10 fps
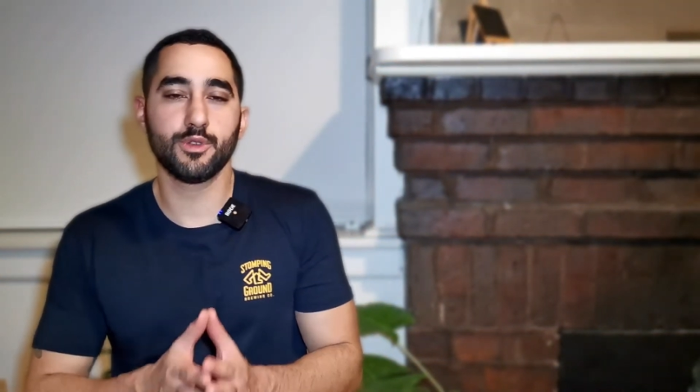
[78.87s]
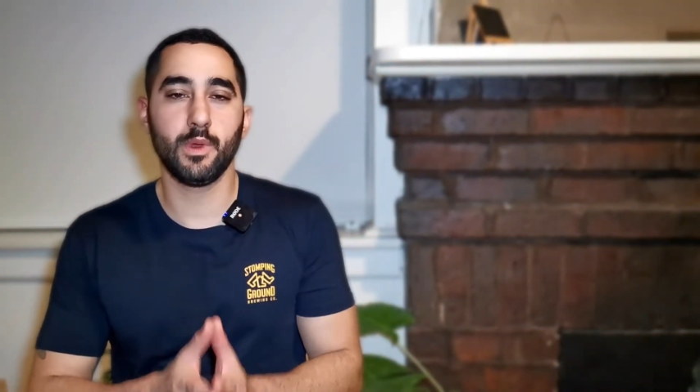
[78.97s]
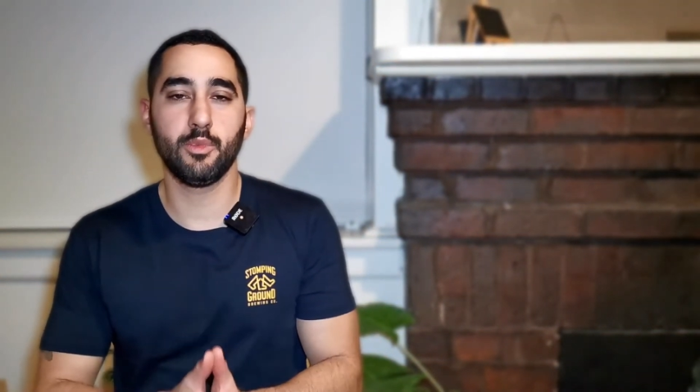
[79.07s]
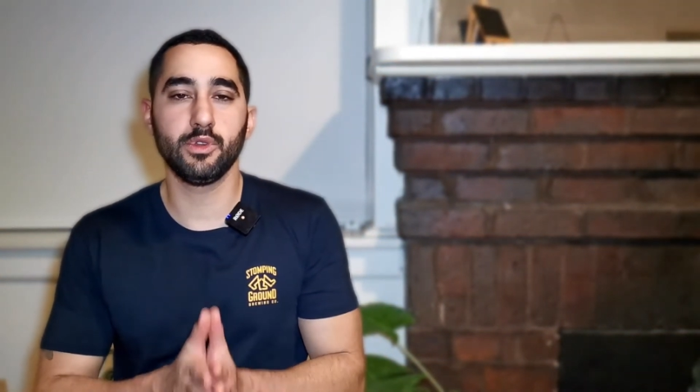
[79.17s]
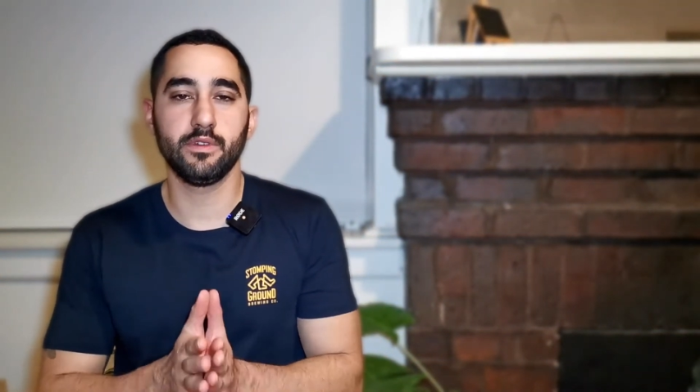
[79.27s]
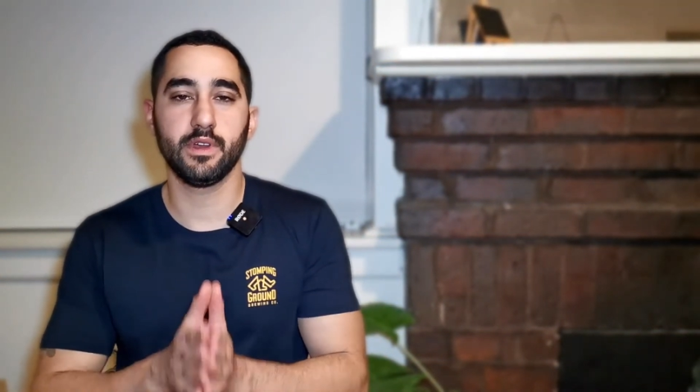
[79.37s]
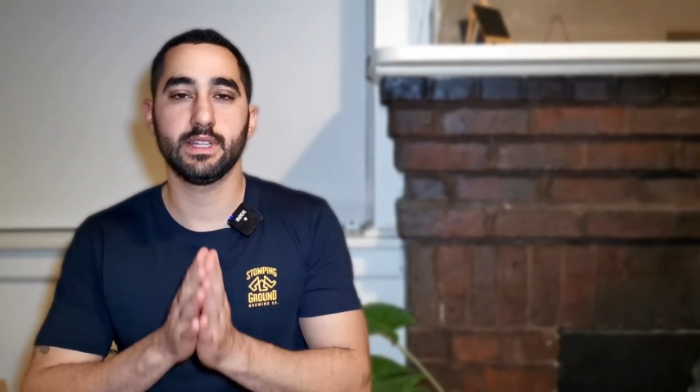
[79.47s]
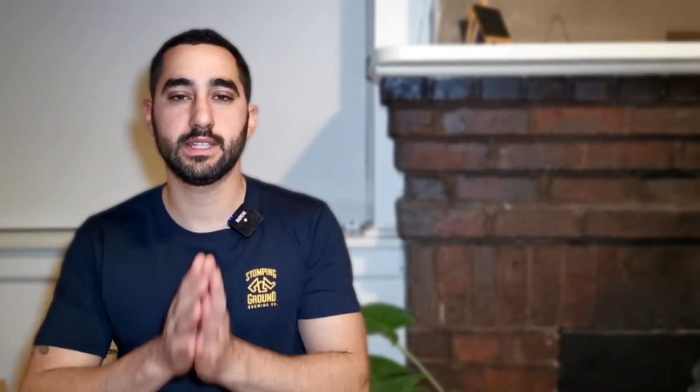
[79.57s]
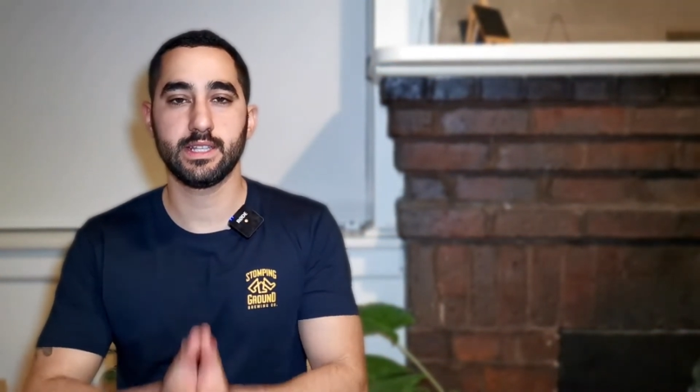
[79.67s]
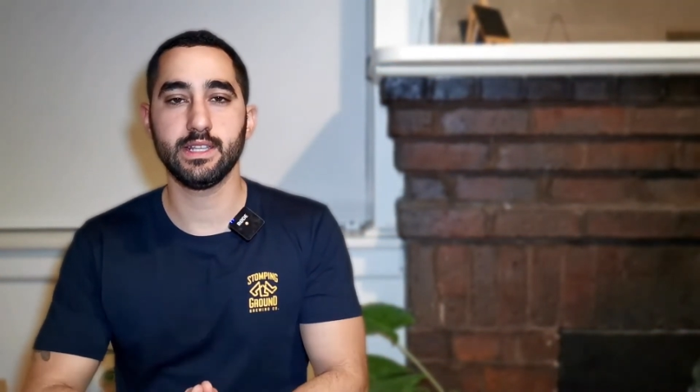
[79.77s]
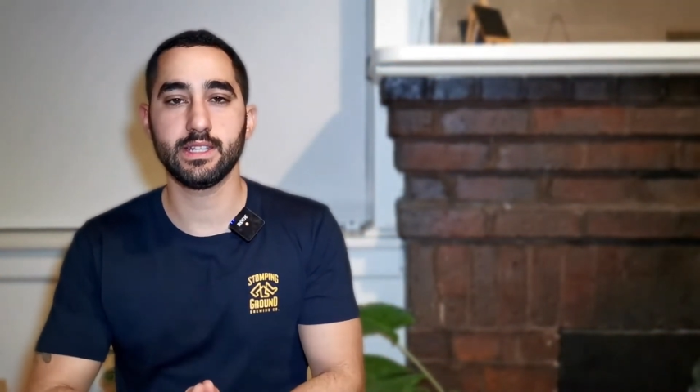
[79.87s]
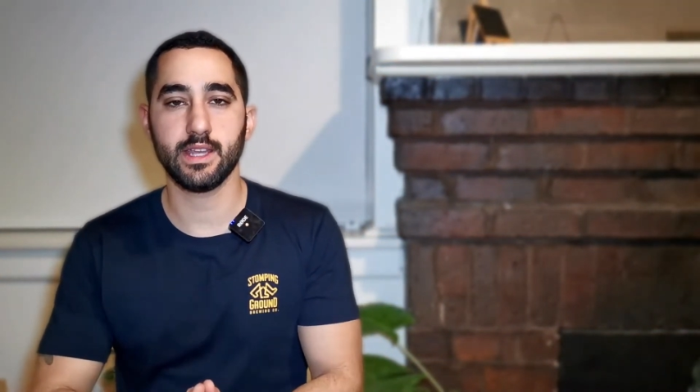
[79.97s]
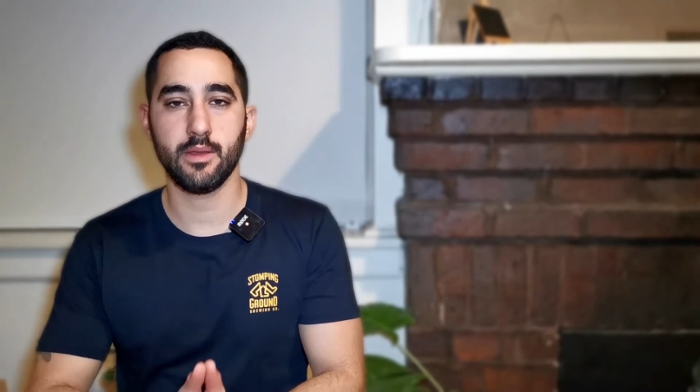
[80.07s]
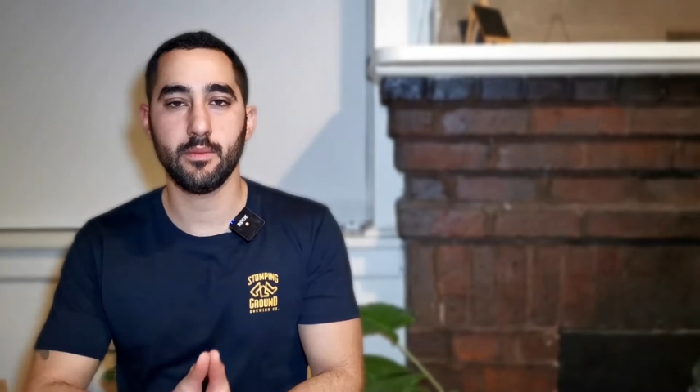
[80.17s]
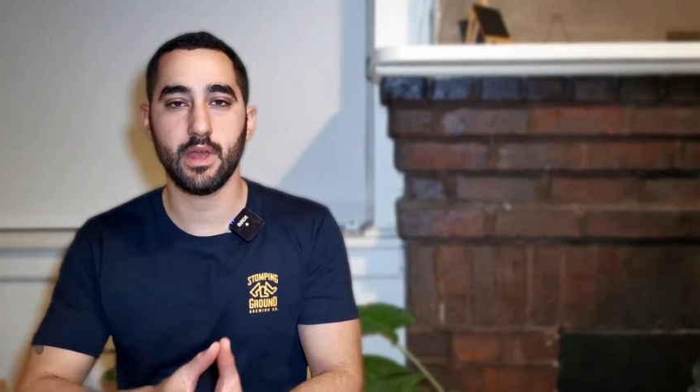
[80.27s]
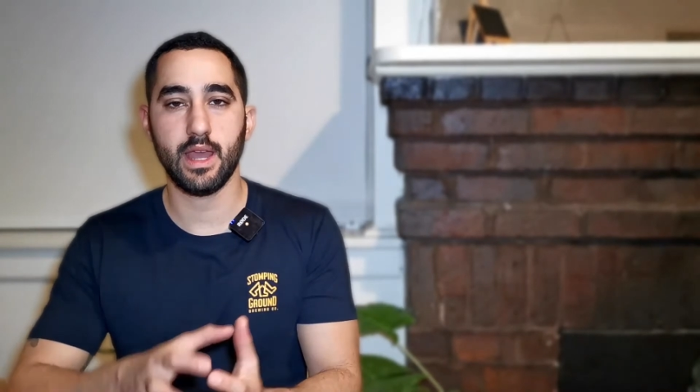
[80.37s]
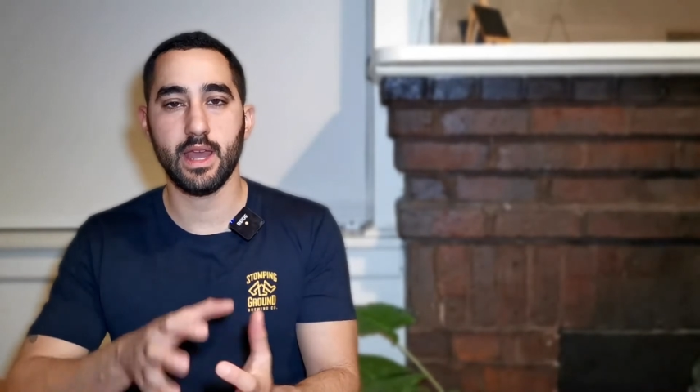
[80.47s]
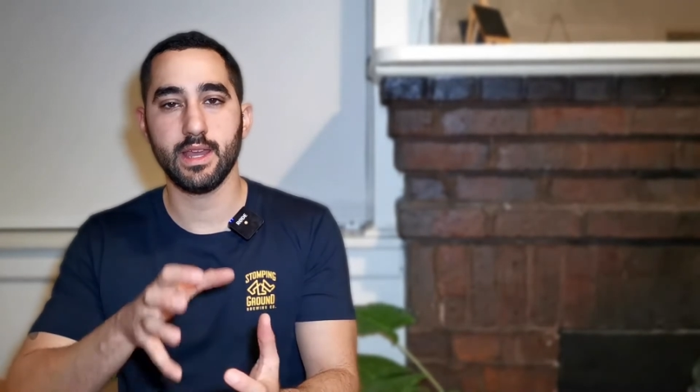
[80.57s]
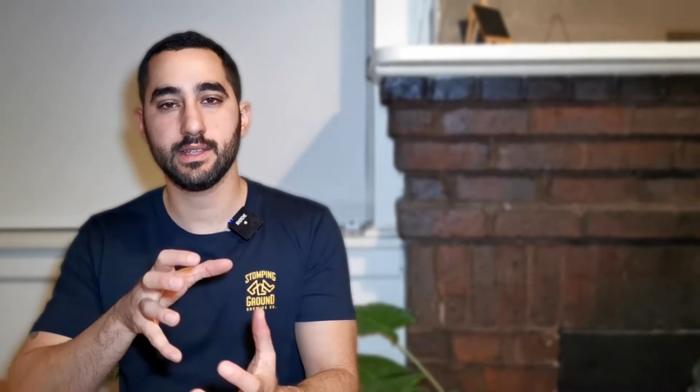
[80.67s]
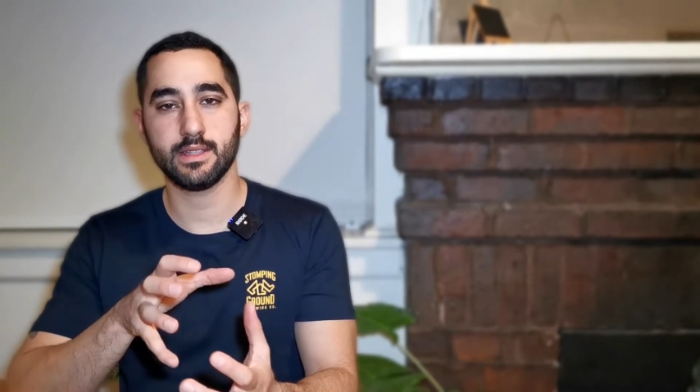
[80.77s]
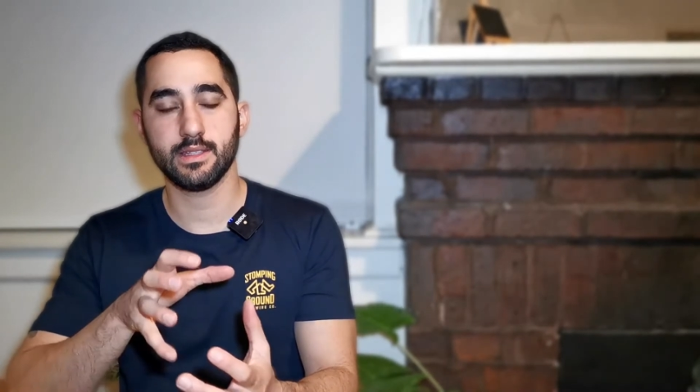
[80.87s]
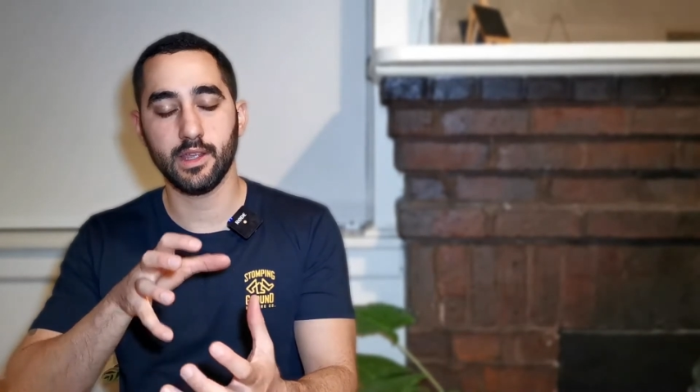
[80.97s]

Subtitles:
people define a system as